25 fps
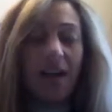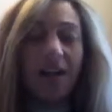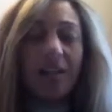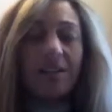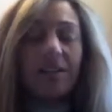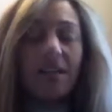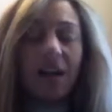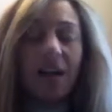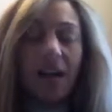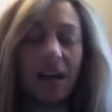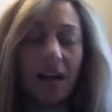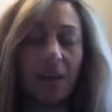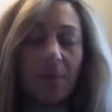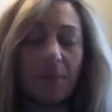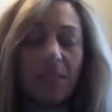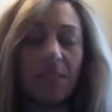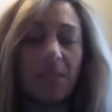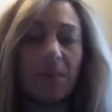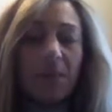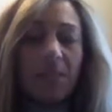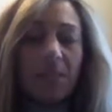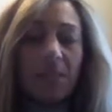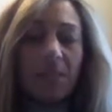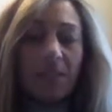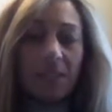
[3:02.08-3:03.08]
a
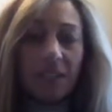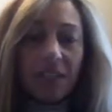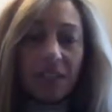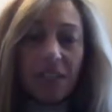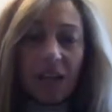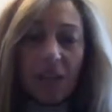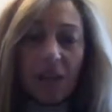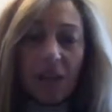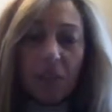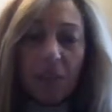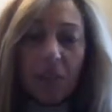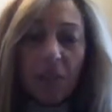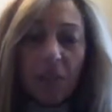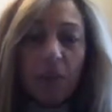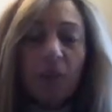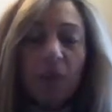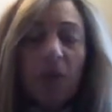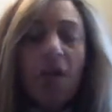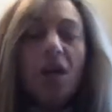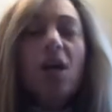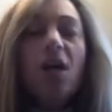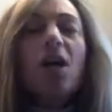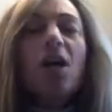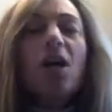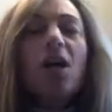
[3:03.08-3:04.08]
specific time when you
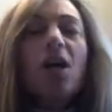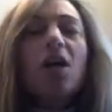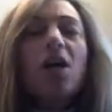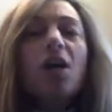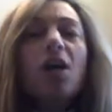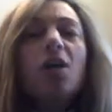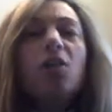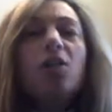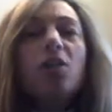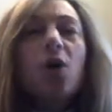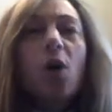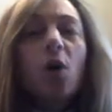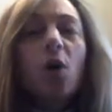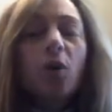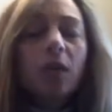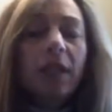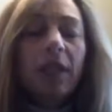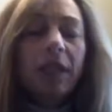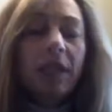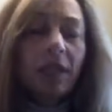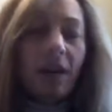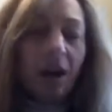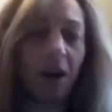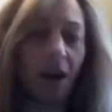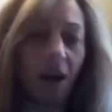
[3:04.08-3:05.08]
were totally
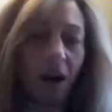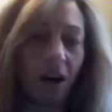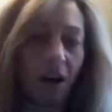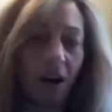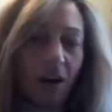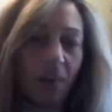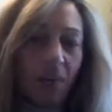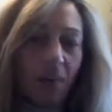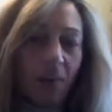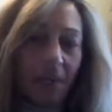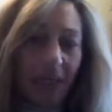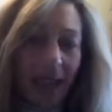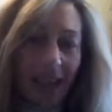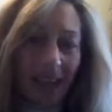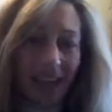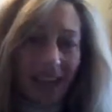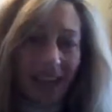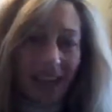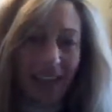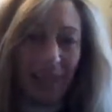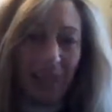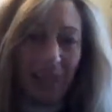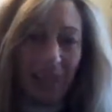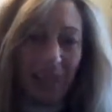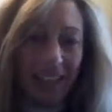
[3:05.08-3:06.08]
calm and
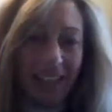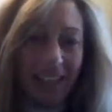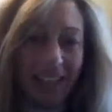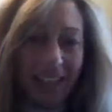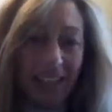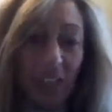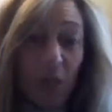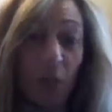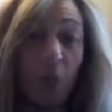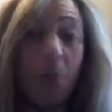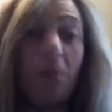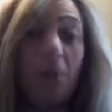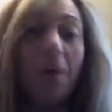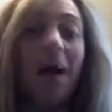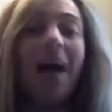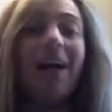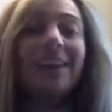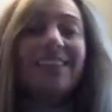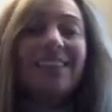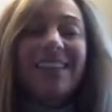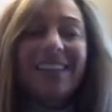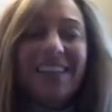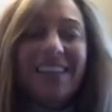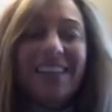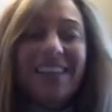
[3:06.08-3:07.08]
at peace. Go
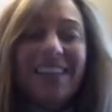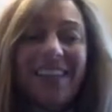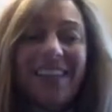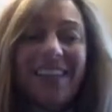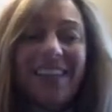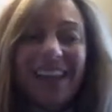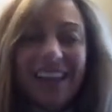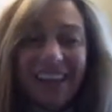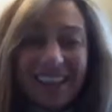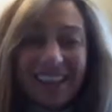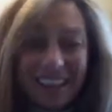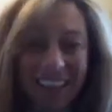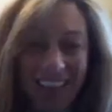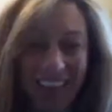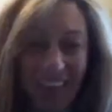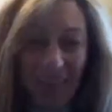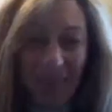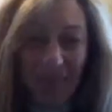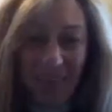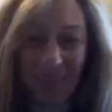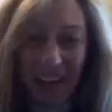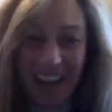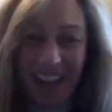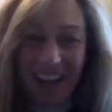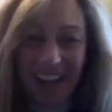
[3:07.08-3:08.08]
back to that time
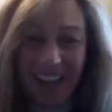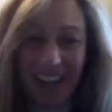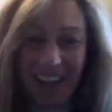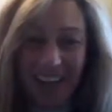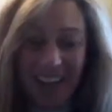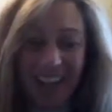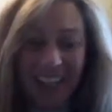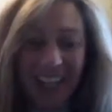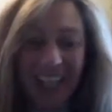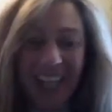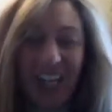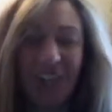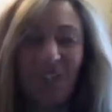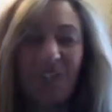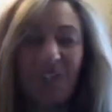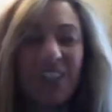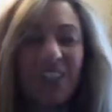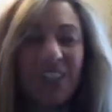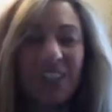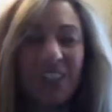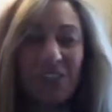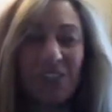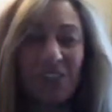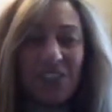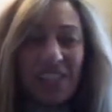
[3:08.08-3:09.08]
now. What
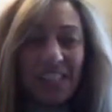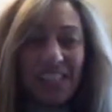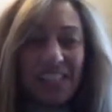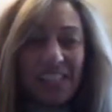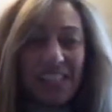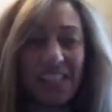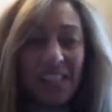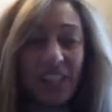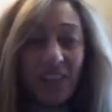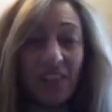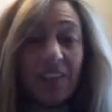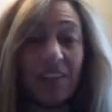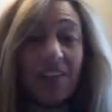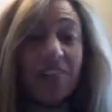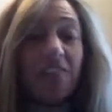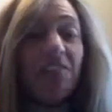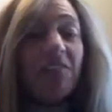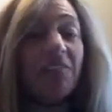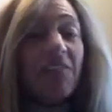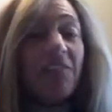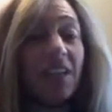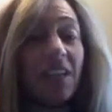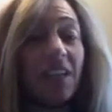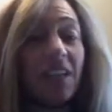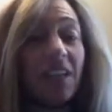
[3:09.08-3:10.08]
did you see, hear, and
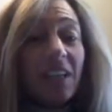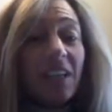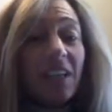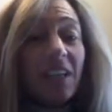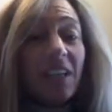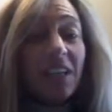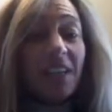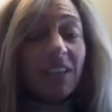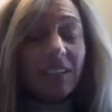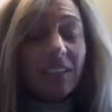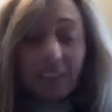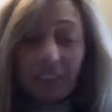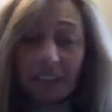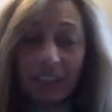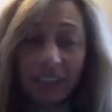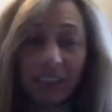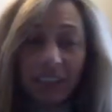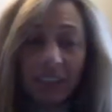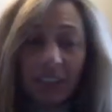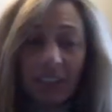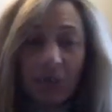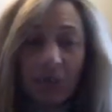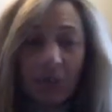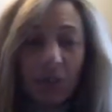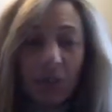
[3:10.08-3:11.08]
feel
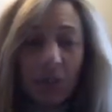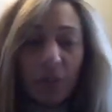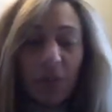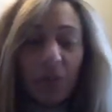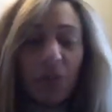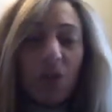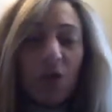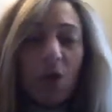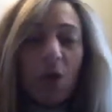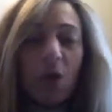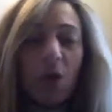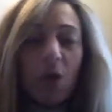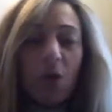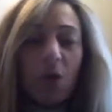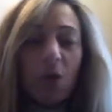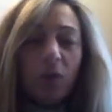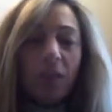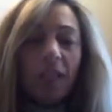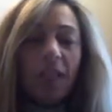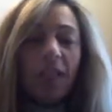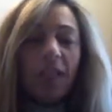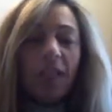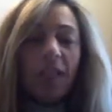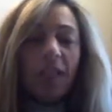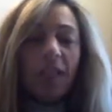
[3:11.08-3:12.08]
when you were
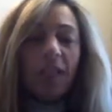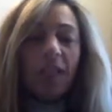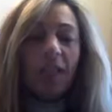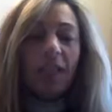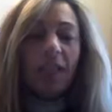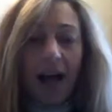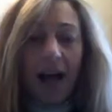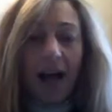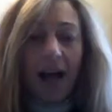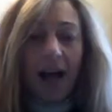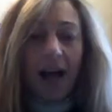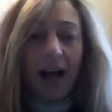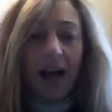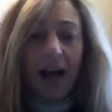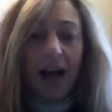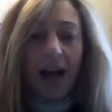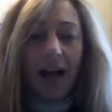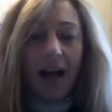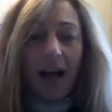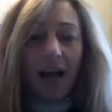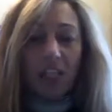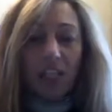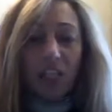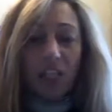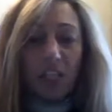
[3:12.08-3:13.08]
totally...
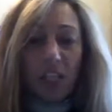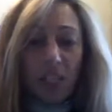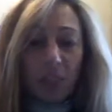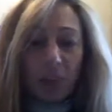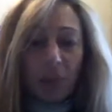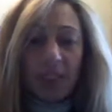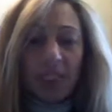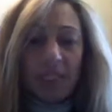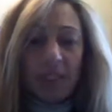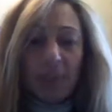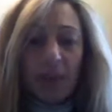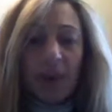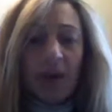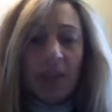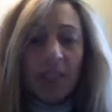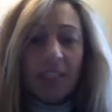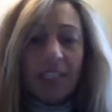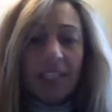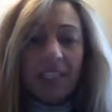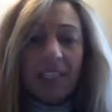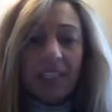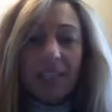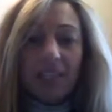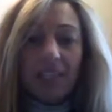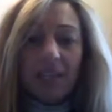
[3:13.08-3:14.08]
She responded,
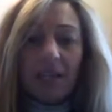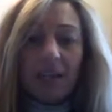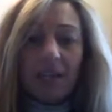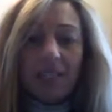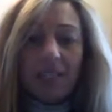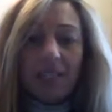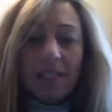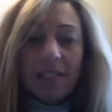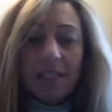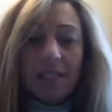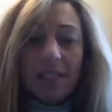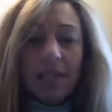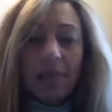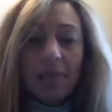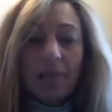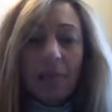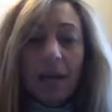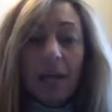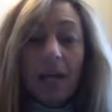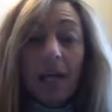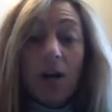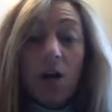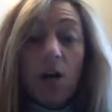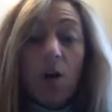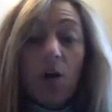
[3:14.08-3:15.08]
not seeing
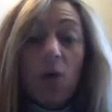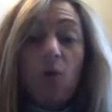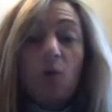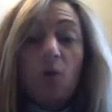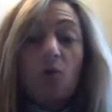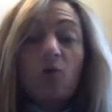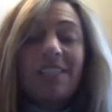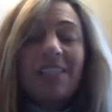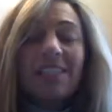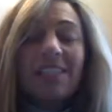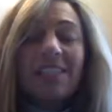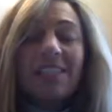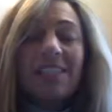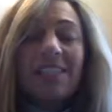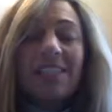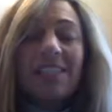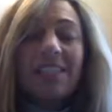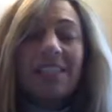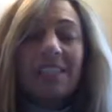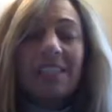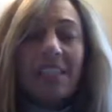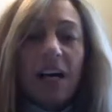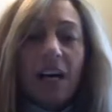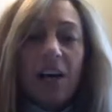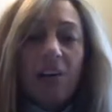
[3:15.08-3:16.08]
my own
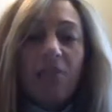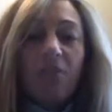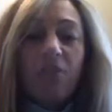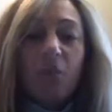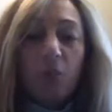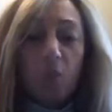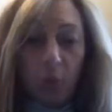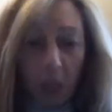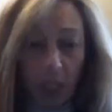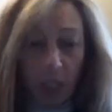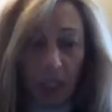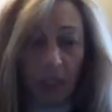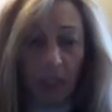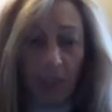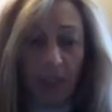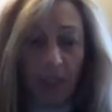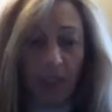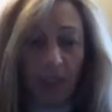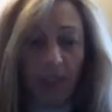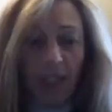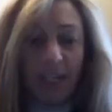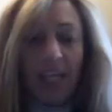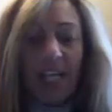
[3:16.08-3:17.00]
self-worth.